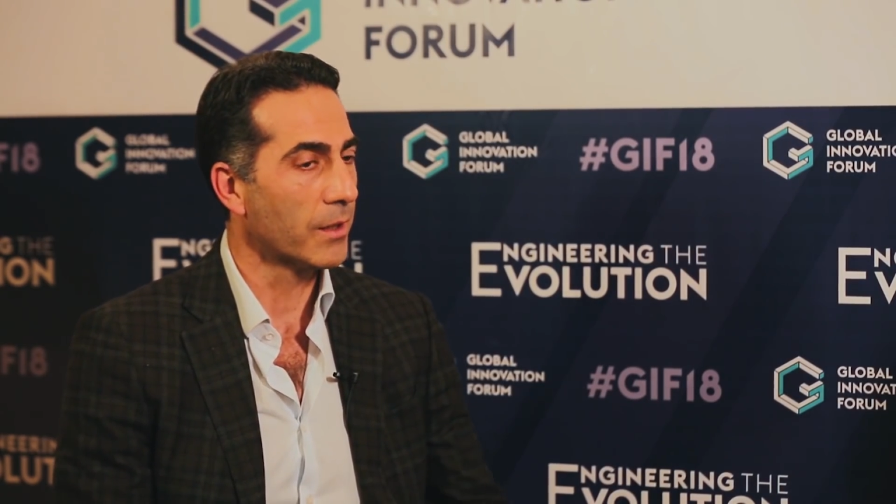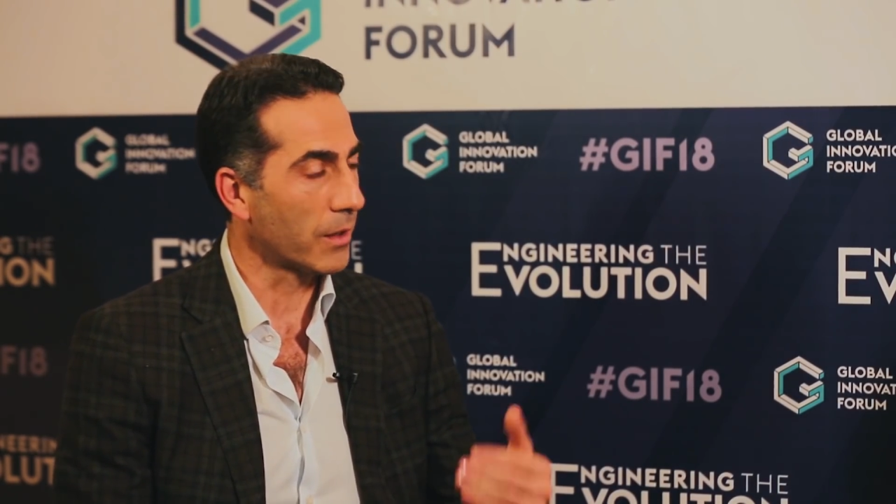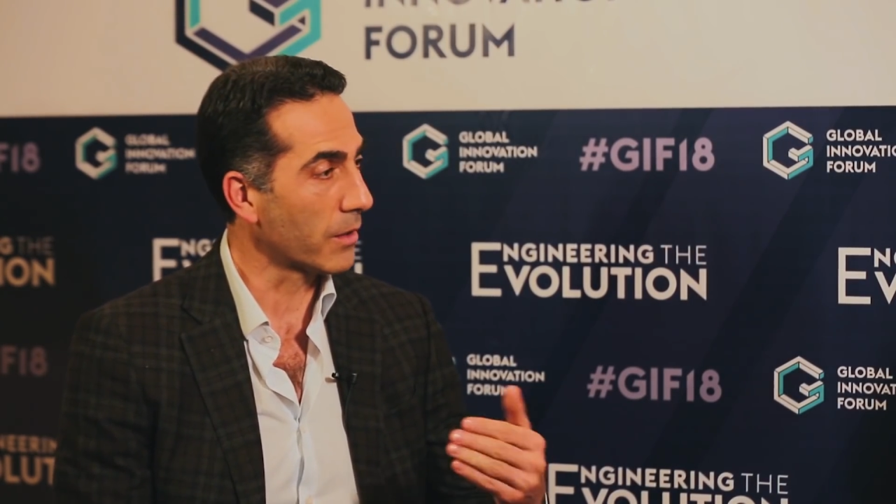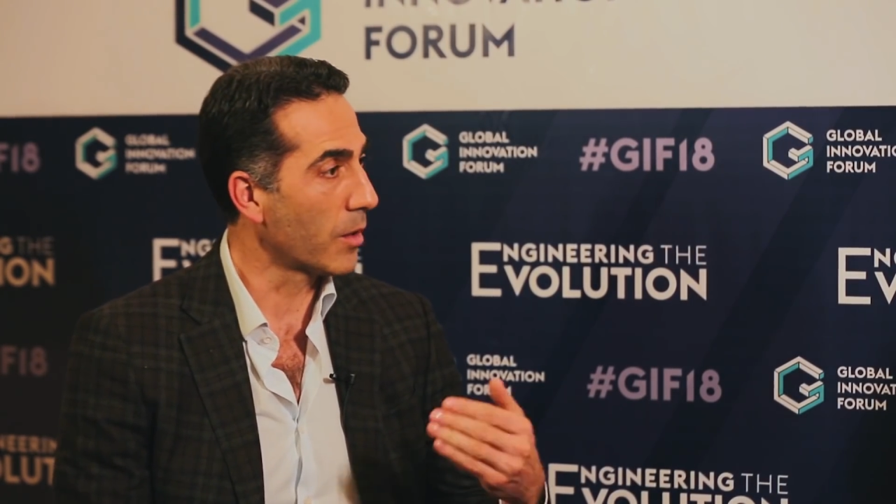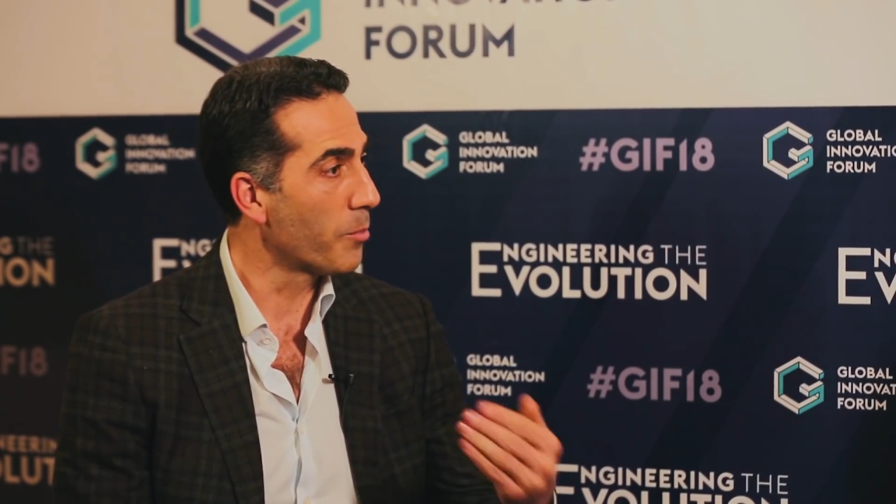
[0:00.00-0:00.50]

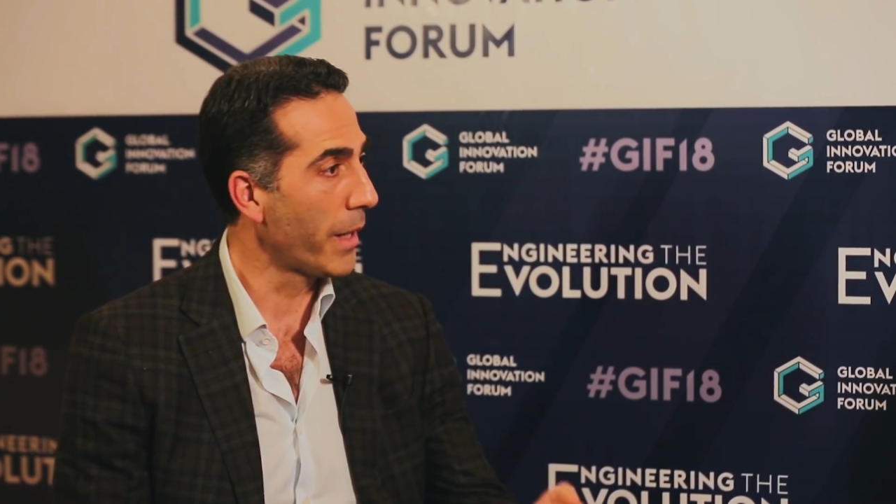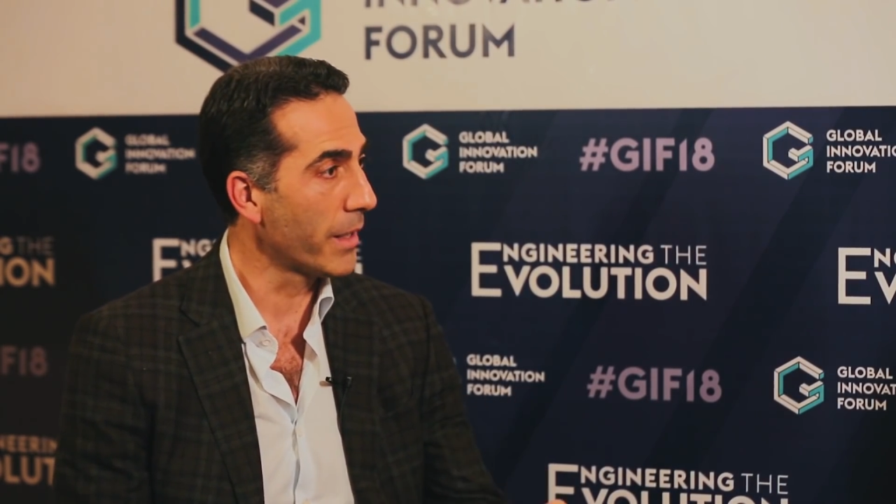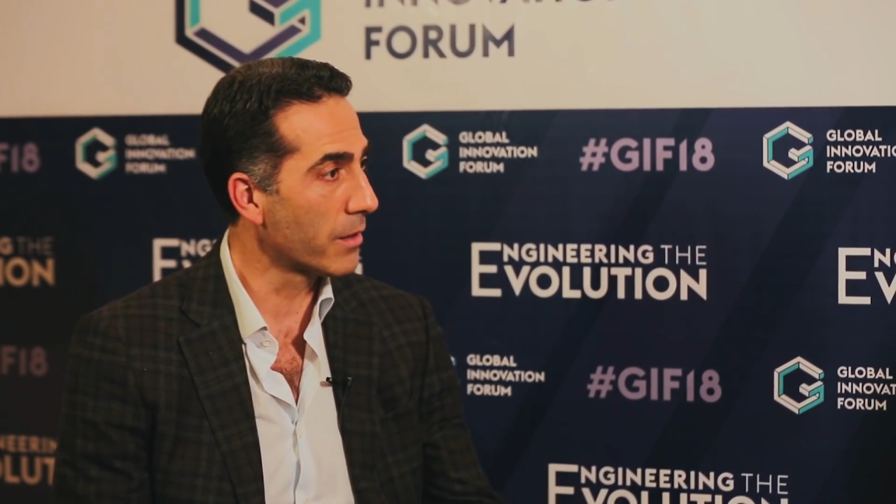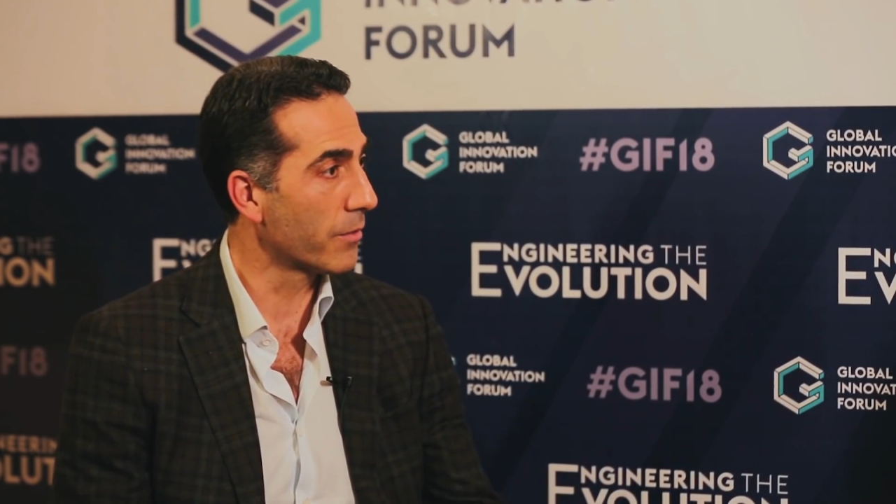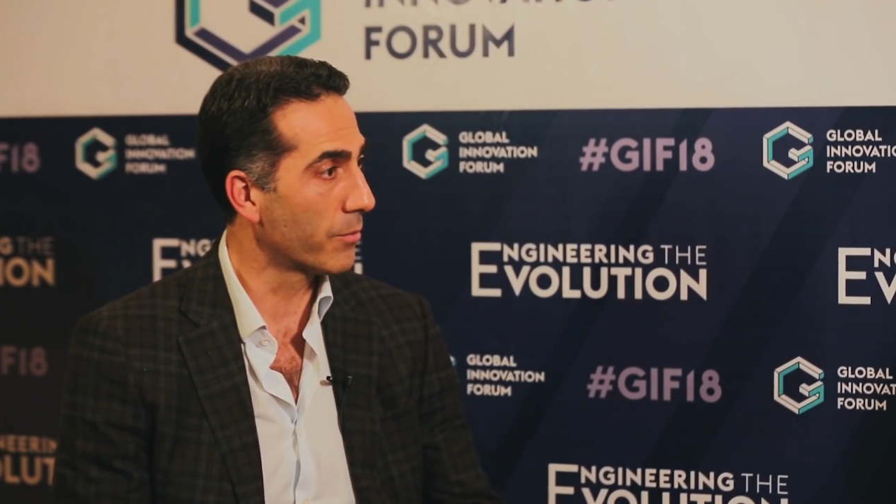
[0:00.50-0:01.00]
that are
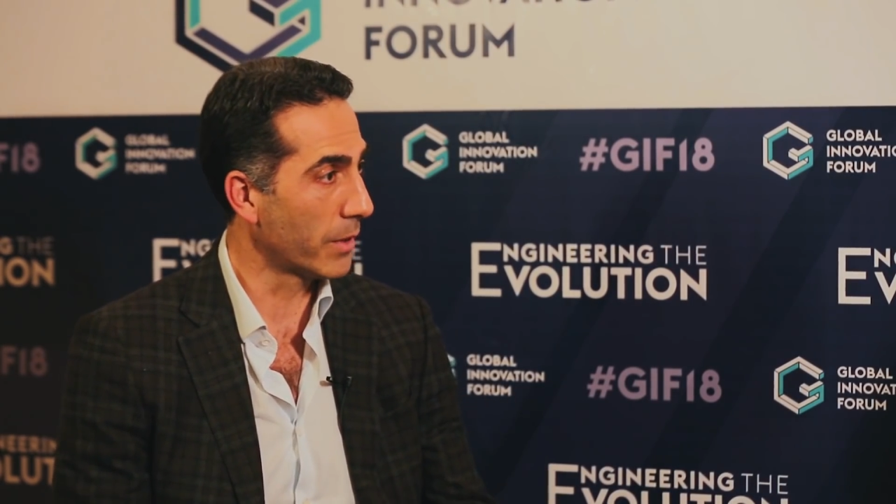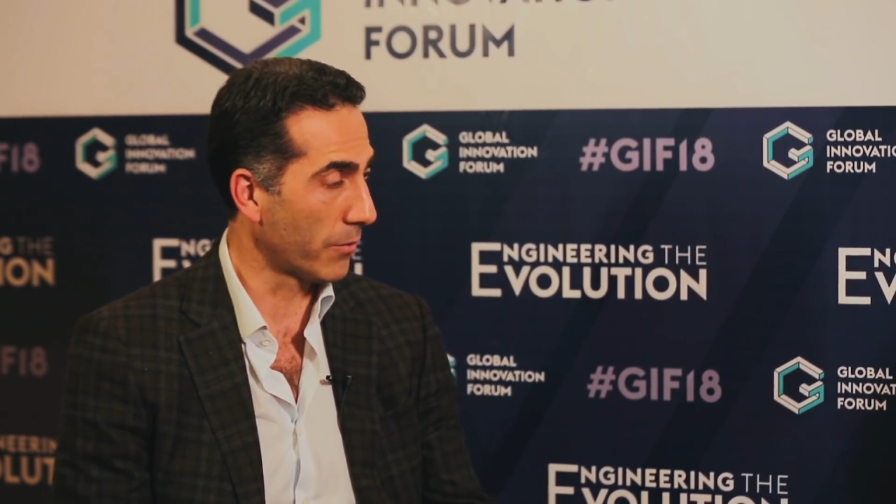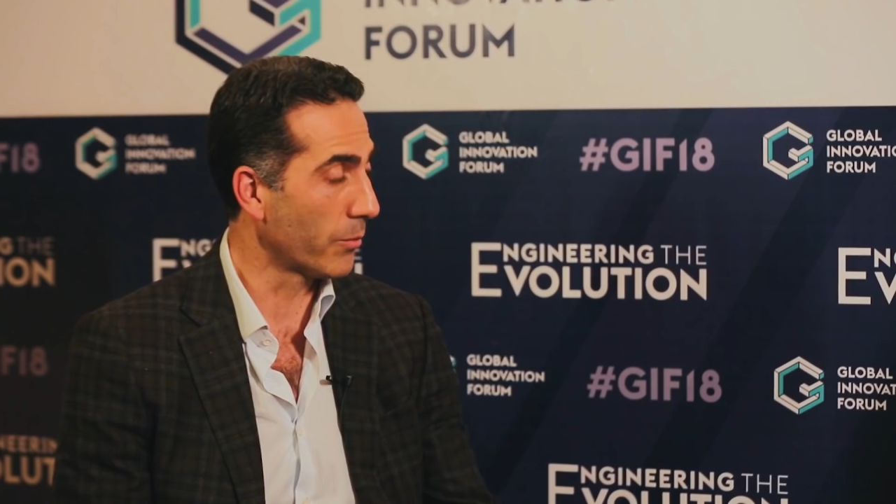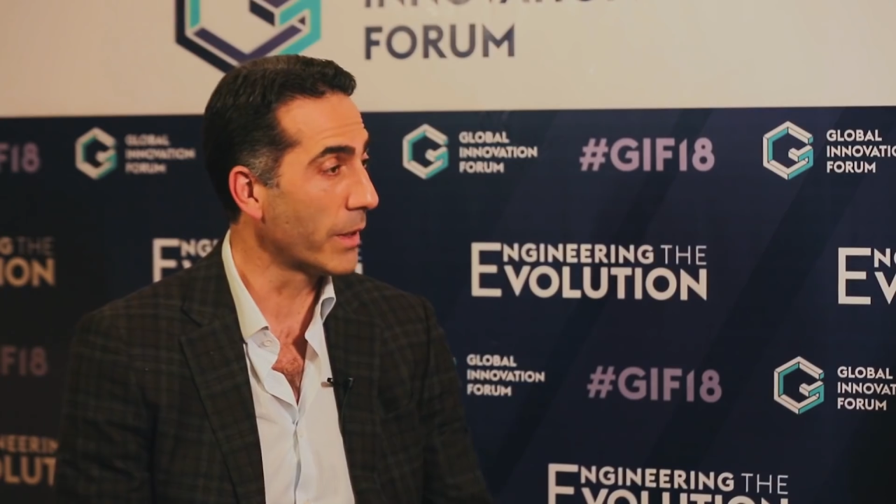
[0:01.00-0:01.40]
competitive with the